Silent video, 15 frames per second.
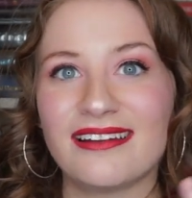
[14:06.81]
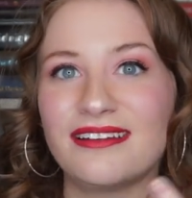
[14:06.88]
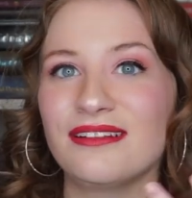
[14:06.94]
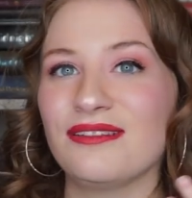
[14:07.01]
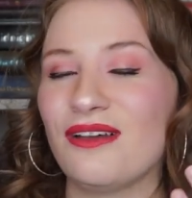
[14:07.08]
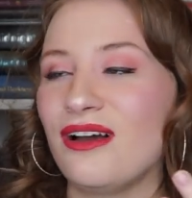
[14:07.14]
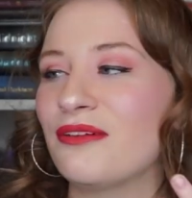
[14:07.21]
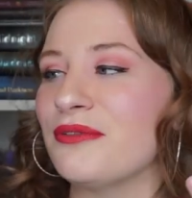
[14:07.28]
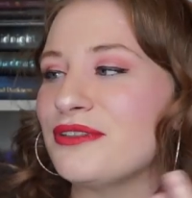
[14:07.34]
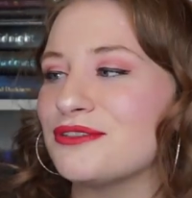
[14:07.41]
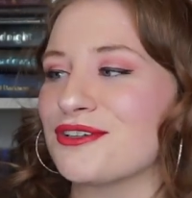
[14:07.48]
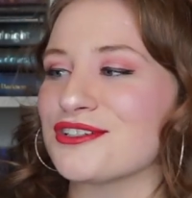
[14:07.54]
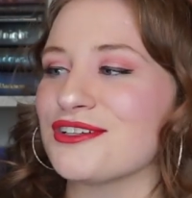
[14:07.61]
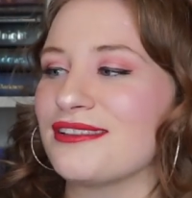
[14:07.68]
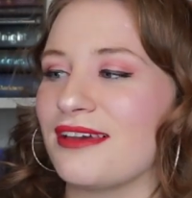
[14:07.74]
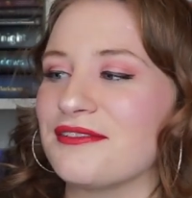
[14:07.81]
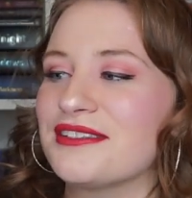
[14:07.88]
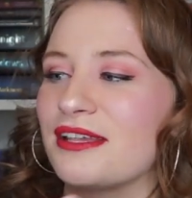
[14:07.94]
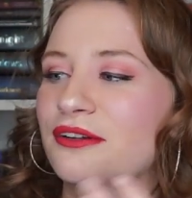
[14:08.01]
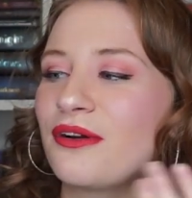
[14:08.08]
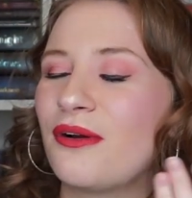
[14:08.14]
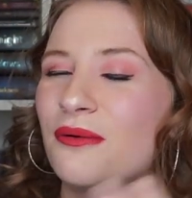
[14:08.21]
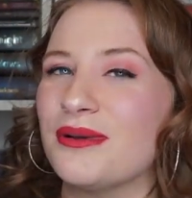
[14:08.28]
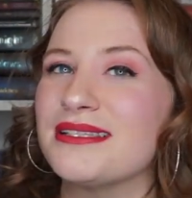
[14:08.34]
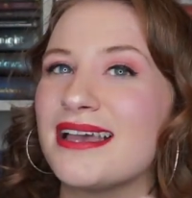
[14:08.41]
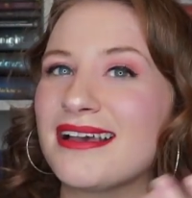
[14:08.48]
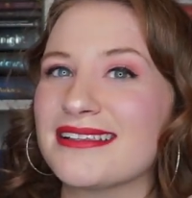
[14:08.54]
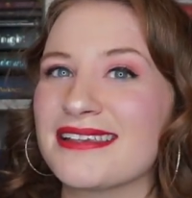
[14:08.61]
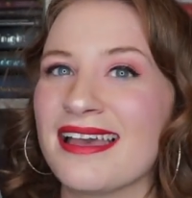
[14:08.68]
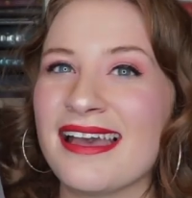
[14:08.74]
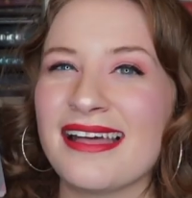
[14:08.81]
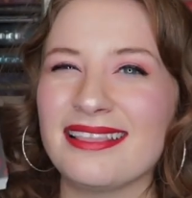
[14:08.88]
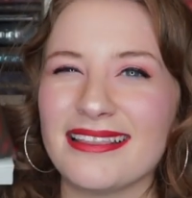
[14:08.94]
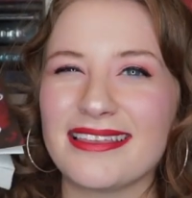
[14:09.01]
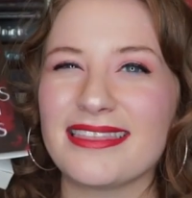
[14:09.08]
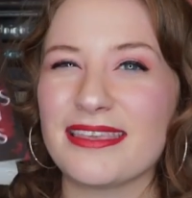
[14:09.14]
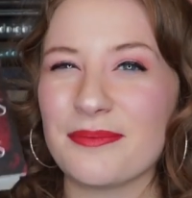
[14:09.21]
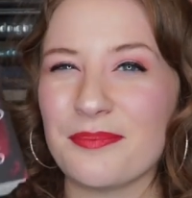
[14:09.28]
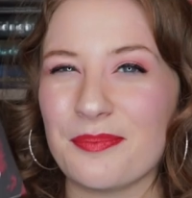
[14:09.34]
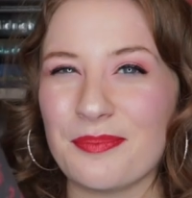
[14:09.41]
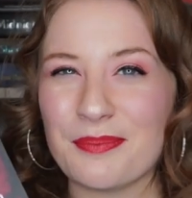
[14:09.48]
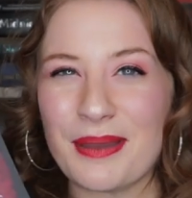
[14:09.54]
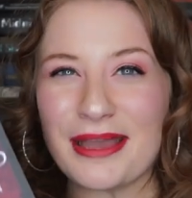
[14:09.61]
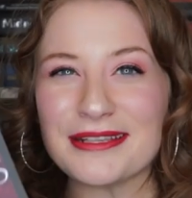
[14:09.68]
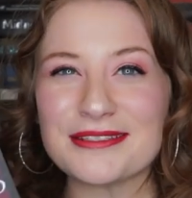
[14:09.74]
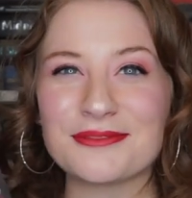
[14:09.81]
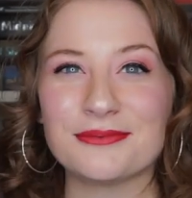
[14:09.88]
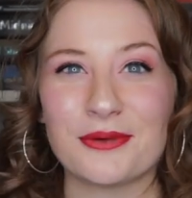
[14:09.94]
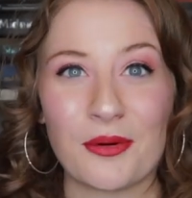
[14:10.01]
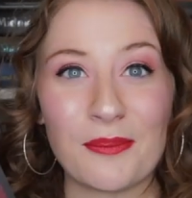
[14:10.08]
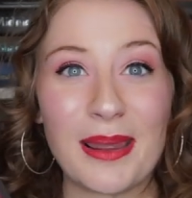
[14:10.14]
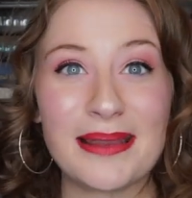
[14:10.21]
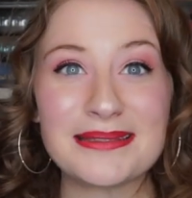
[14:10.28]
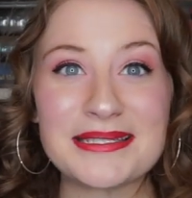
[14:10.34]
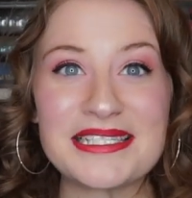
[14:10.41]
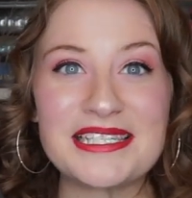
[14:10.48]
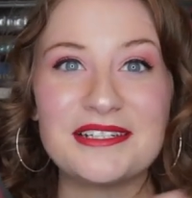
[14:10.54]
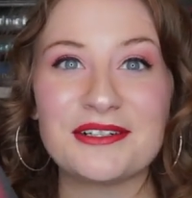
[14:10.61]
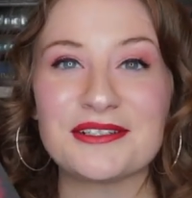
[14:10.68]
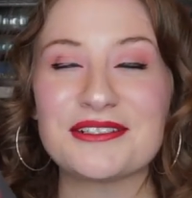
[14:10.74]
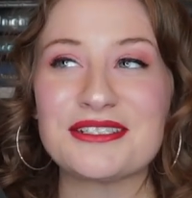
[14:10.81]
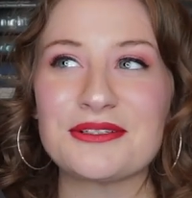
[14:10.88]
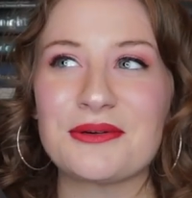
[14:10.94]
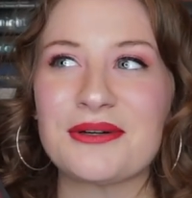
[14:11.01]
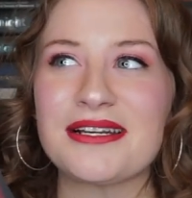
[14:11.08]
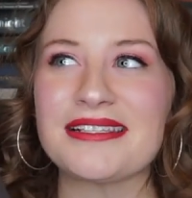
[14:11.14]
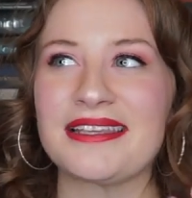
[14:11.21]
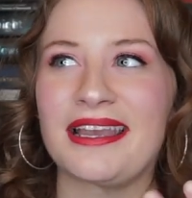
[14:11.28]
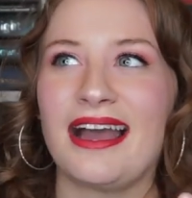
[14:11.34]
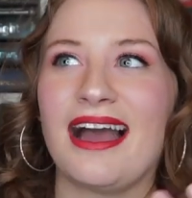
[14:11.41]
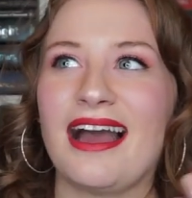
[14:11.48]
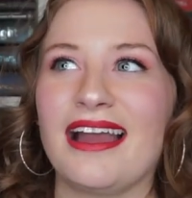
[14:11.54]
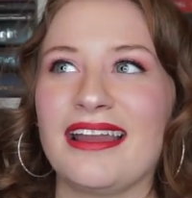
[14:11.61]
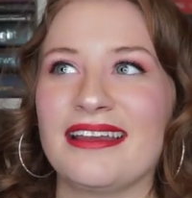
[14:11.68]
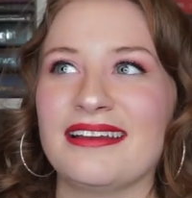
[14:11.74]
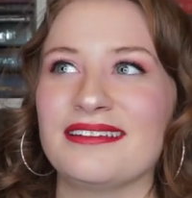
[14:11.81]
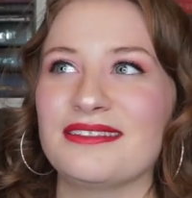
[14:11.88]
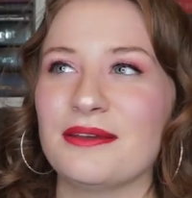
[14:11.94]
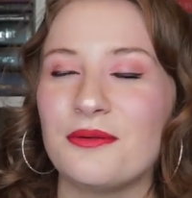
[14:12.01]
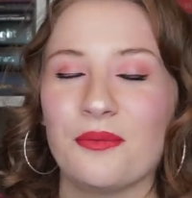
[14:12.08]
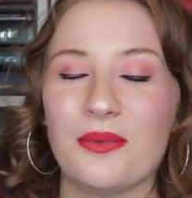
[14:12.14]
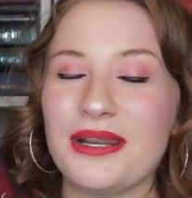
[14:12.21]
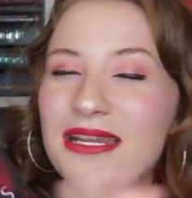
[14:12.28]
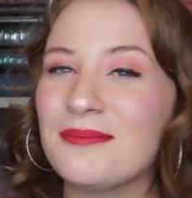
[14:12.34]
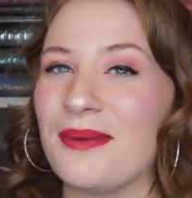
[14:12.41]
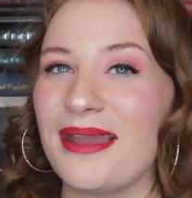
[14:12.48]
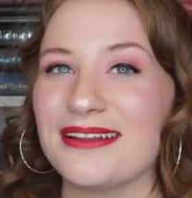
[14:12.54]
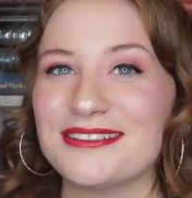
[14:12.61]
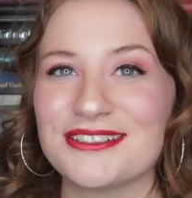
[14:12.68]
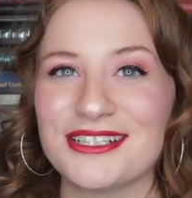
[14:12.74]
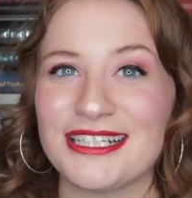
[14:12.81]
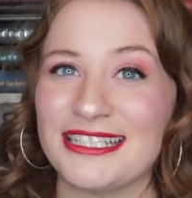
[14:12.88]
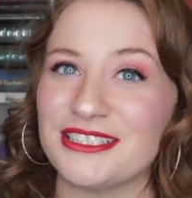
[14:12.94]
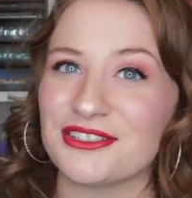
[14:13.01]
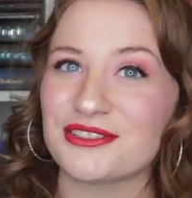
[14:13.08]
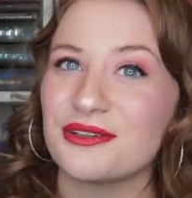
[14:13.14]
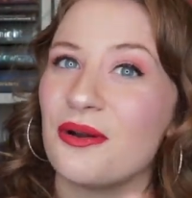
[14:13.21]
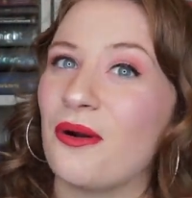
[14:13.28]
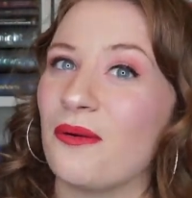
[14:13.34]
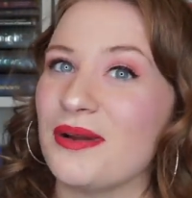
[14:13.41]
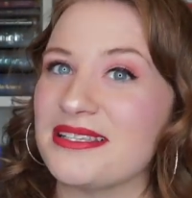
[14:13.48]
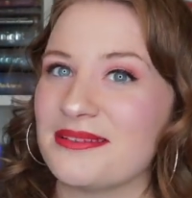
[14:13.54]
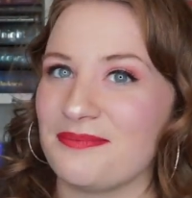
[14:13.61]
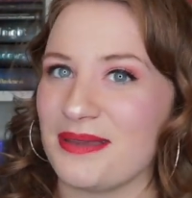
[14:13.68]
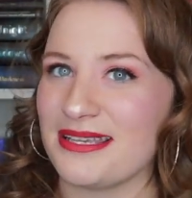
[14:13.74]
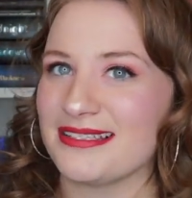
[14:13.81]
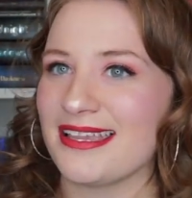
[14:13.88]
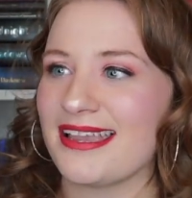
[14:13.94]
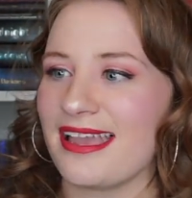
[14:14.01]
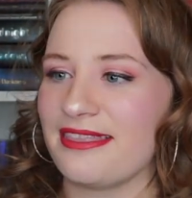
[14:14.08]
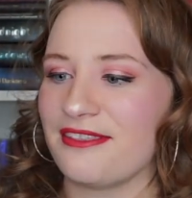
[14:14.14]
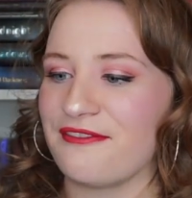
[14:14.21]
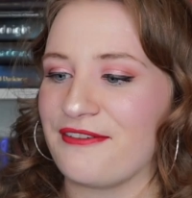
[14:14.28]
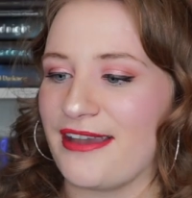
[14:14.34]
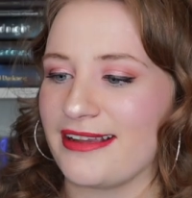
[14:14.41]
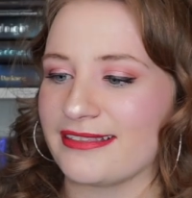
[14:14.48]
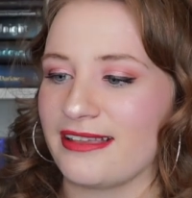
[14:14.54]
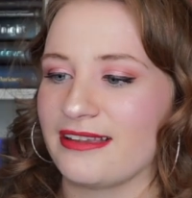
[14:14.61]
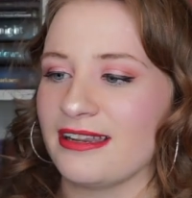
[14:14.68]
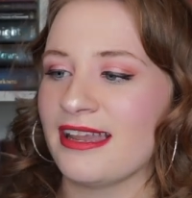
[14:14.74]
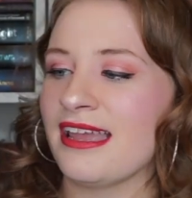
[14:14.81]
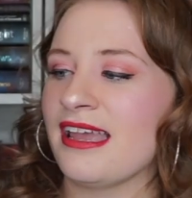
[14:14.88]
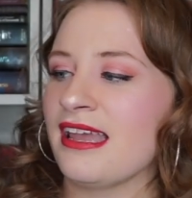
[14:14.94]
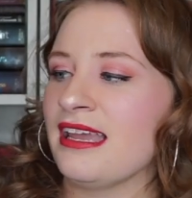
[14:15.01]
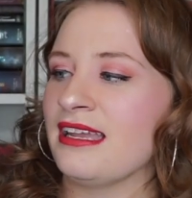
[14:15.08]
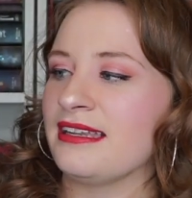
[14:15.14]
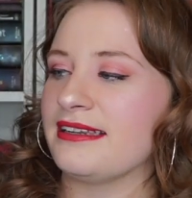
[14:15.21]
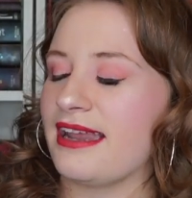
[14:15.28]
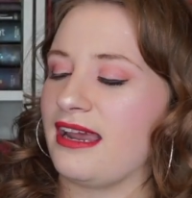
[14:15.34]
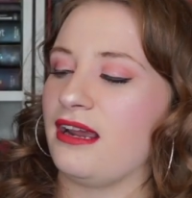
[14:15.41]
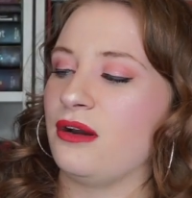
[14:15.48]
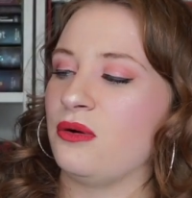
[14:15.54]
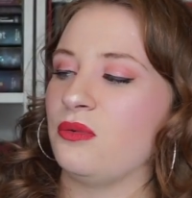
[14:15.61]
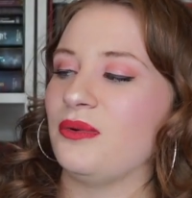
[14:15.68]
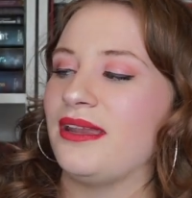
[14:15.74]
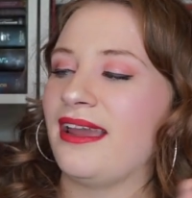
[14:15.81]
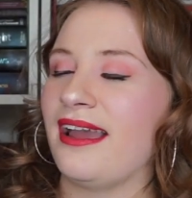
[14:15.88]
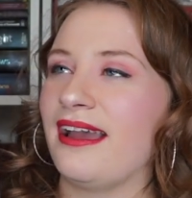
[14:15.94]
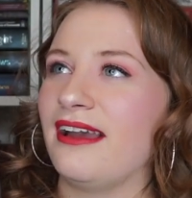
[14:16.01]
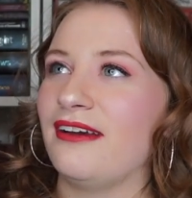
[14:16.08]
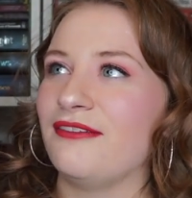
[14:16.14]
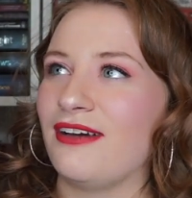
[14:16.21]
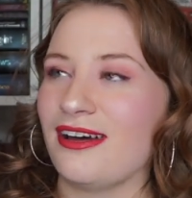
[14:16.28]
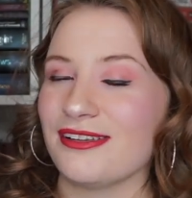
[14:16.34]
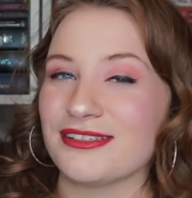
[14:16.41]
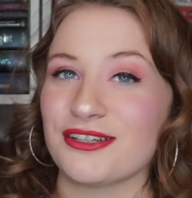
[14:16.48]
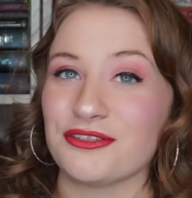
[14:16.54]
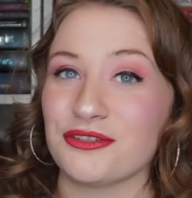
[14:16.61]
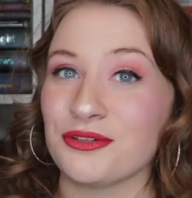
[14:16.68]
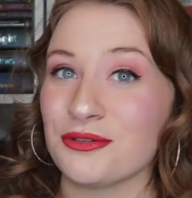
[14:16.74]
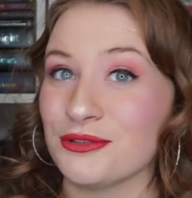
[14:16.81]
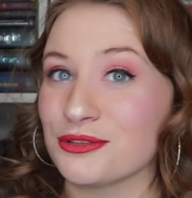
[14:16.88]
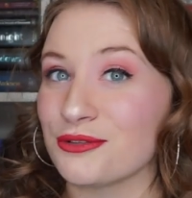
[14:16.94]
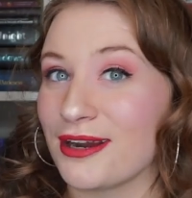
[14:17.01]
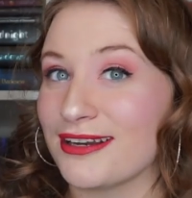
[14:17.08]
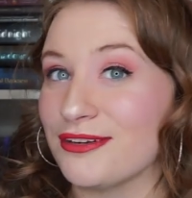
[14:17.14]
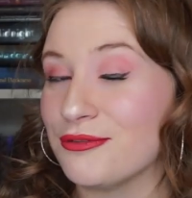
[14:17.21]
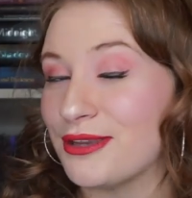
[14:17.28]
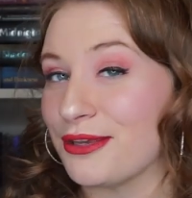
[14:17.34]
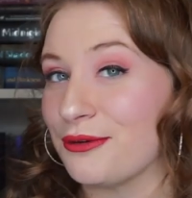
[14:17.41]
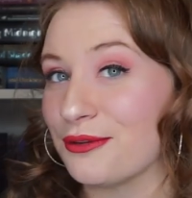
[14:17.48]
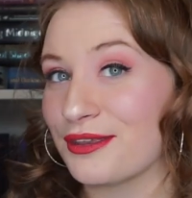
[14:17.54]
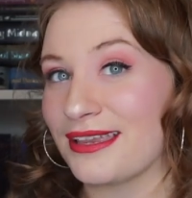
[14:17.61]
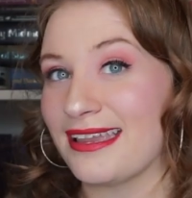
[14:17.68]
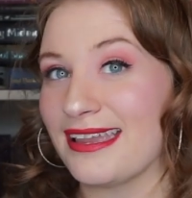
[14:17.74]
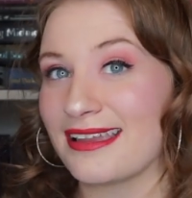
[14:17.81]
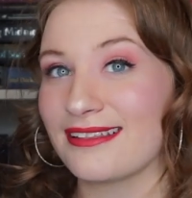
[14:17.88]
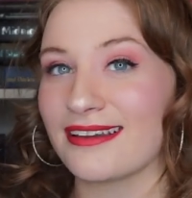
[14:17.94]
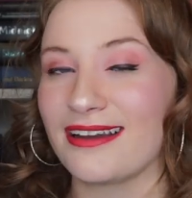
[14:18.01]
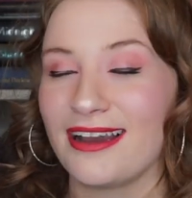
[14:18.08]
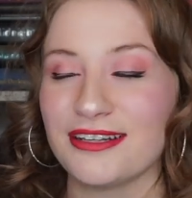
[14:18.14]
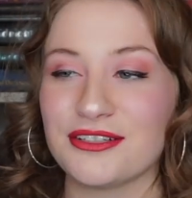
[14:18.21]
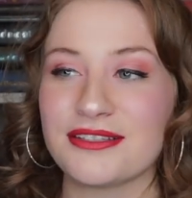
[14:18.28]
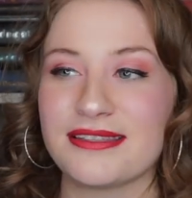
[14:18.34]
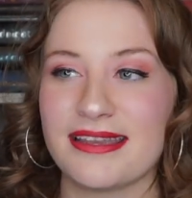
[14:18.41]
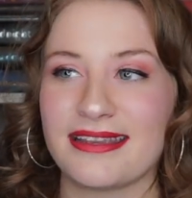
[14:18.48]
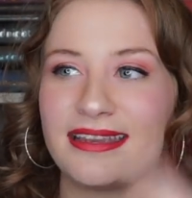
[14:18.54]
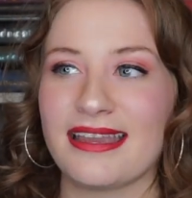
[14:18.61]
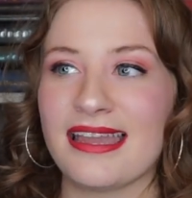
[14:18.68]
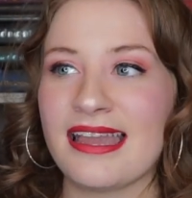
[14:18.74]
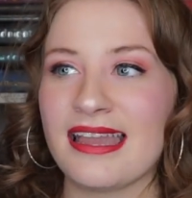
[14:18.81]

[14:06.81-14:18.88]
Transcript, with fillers: And along with Trisha Lovenseller always has like the best romances in her stories. Like, the witty banter is just always amazing, and the fact that now we have Alessandra who's trying to kill the king, like, I just think